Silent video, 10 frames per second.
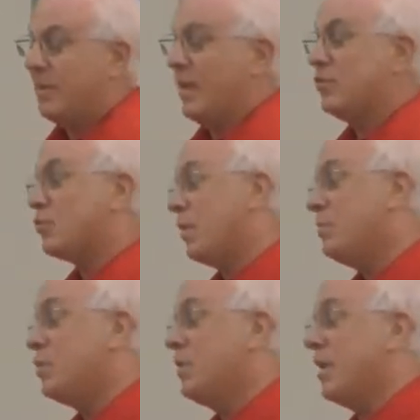Now,
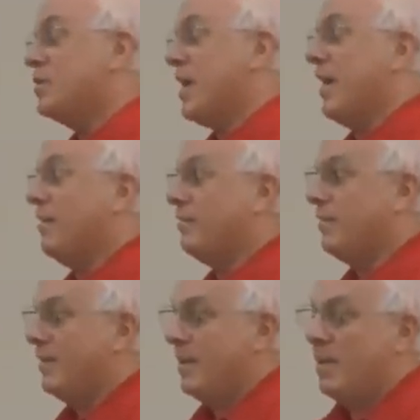Scripture does
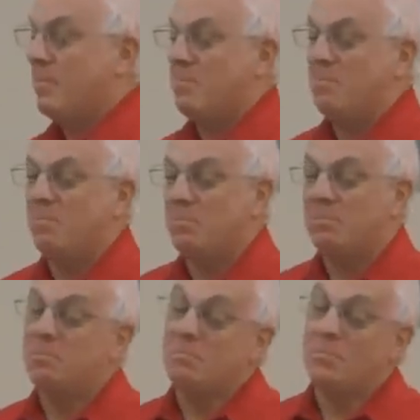have
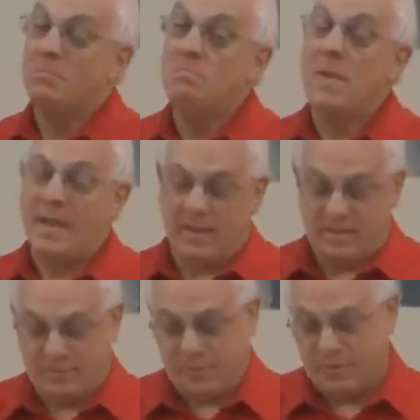
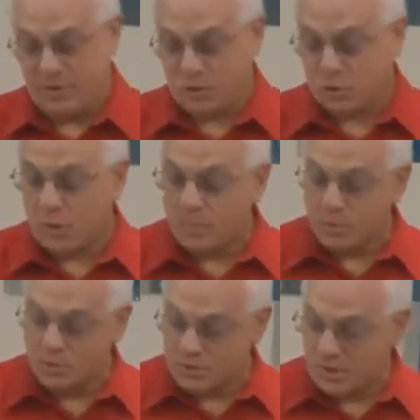many different
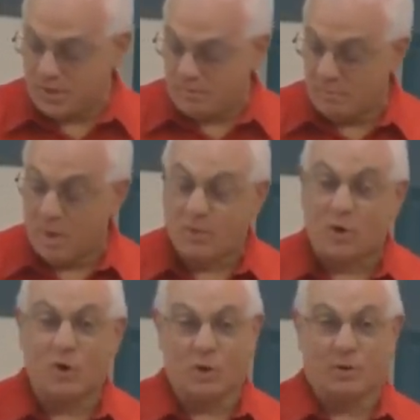descriptions of
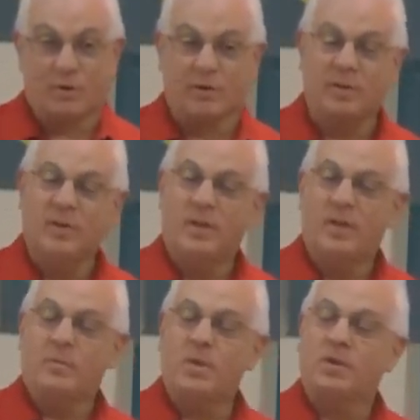motherhood
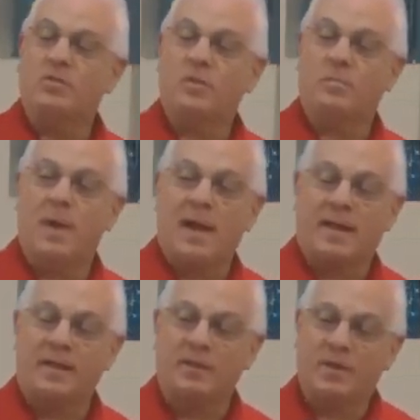when you sit
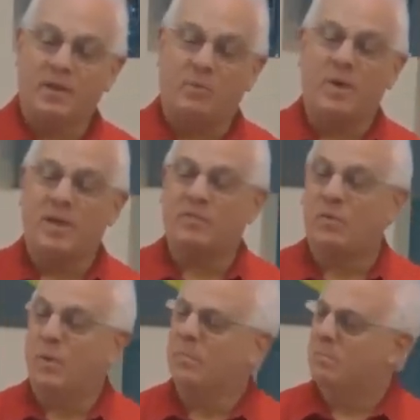back and, and read
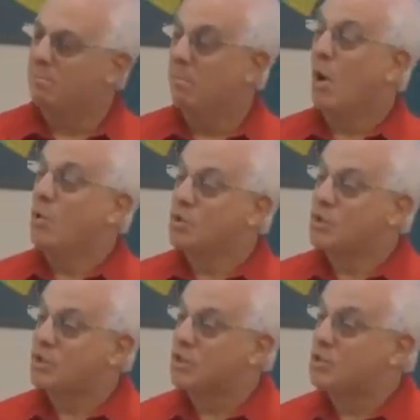through it.
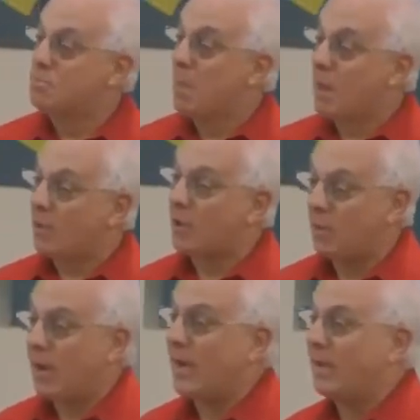Moses'
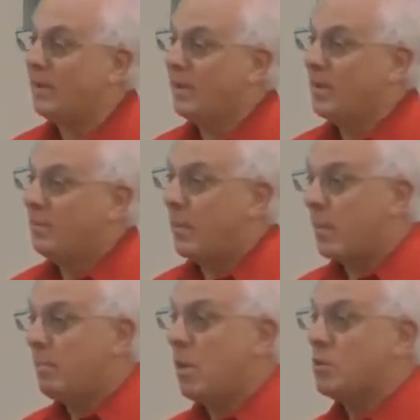mother, right?
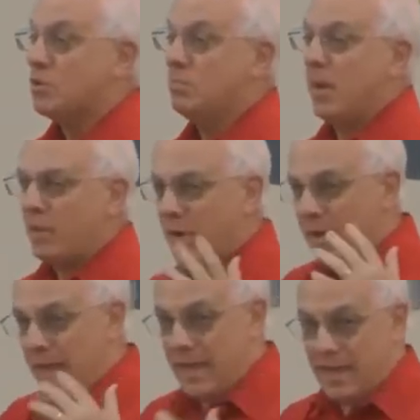Remember, Moses' mother
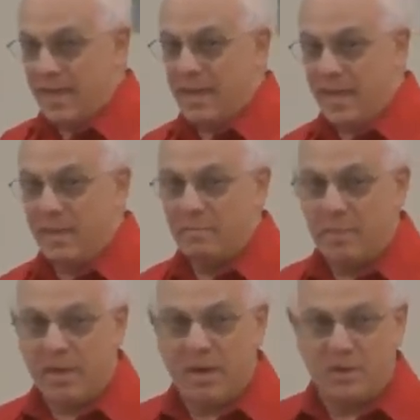hid
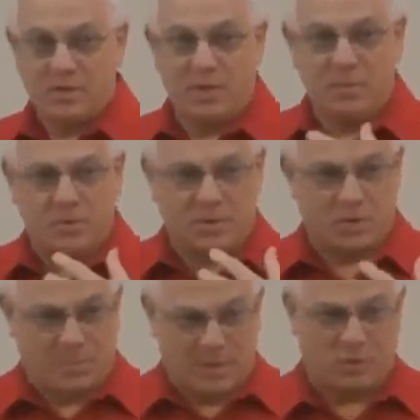him because he was a
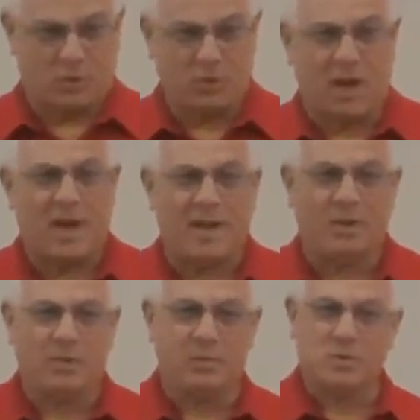special
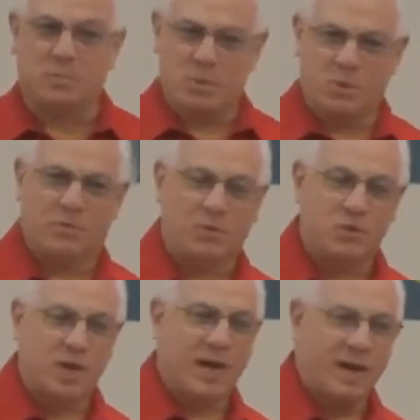child, he was a
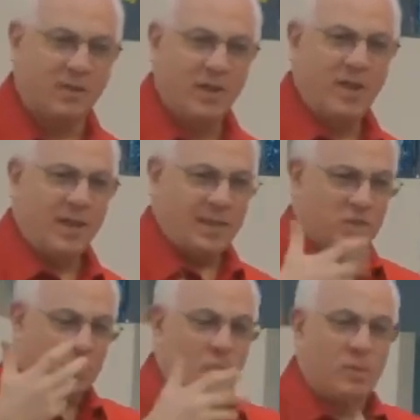beautiful child, and
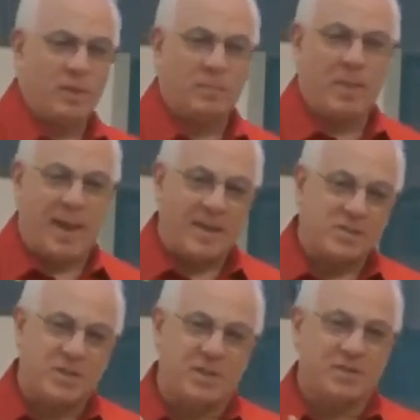then she put him in the
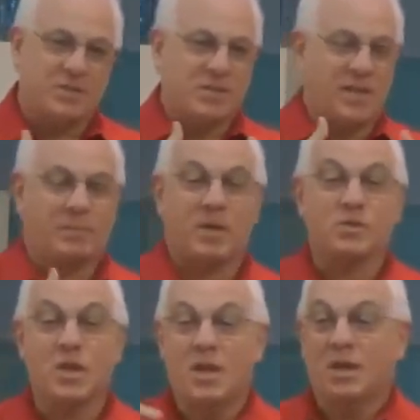basket and sent
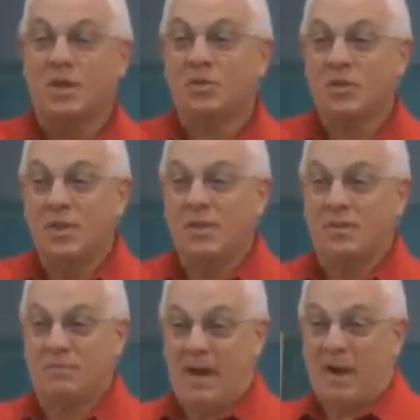because
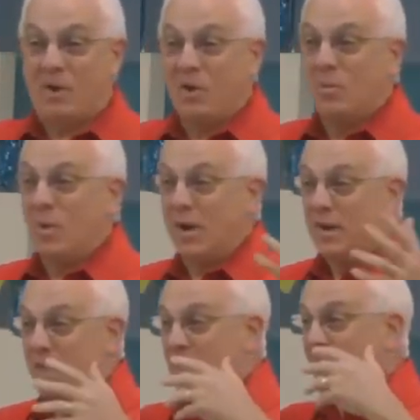because the Pharaoh
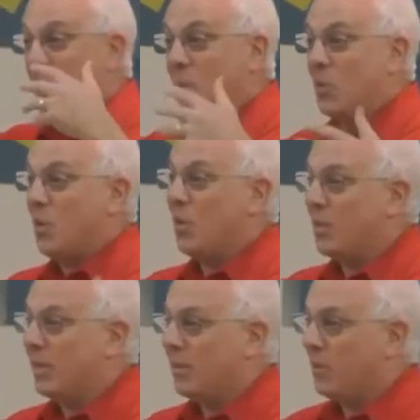wanted to kill
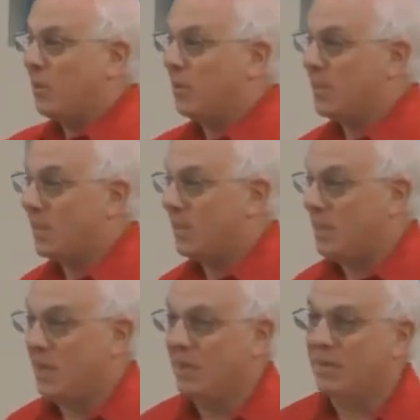all the all the, the
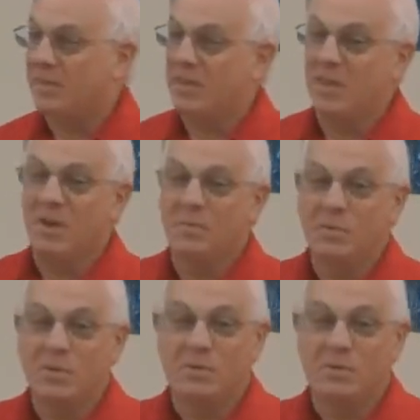young the young